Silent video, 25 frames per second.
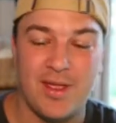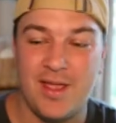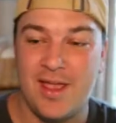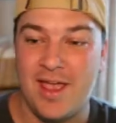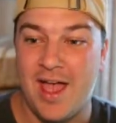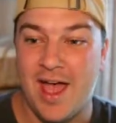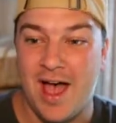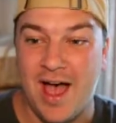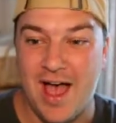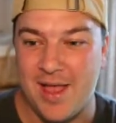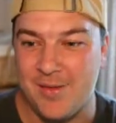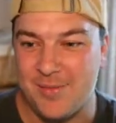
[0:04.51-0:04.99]

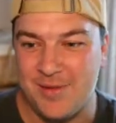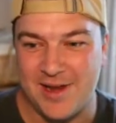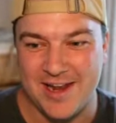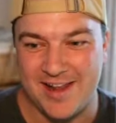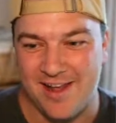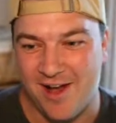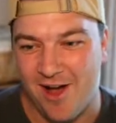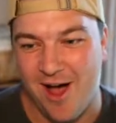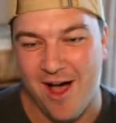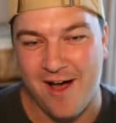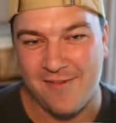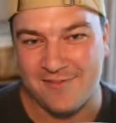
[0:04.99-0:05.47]
I'm in
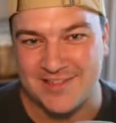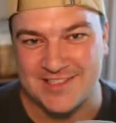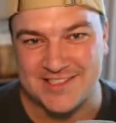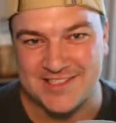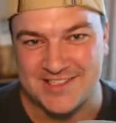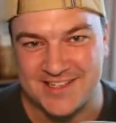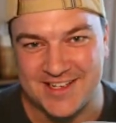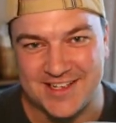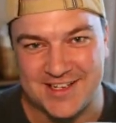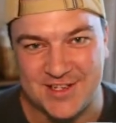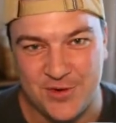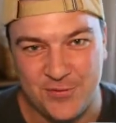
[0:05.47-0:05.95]

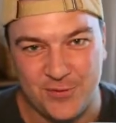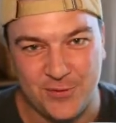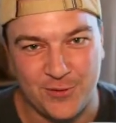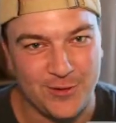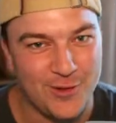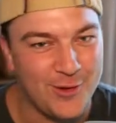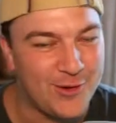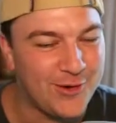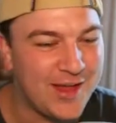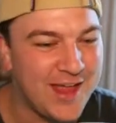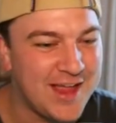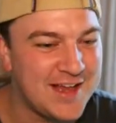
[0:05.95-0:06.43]
obviously a different
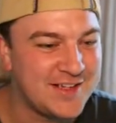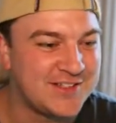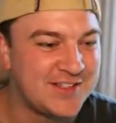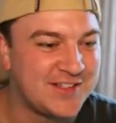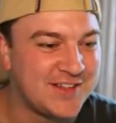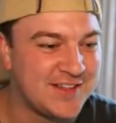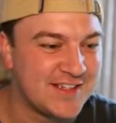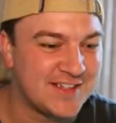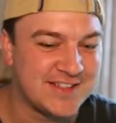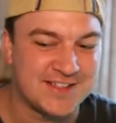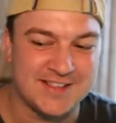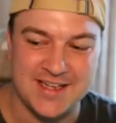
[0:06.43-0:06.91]
location
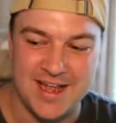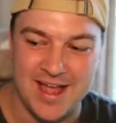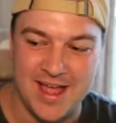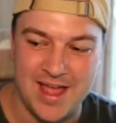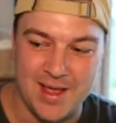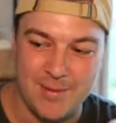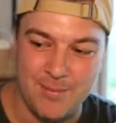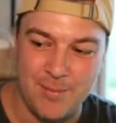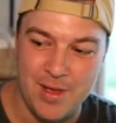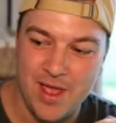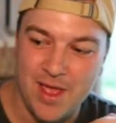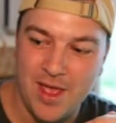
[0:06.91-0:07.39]
this
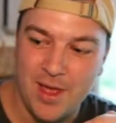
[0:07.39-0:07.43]
time,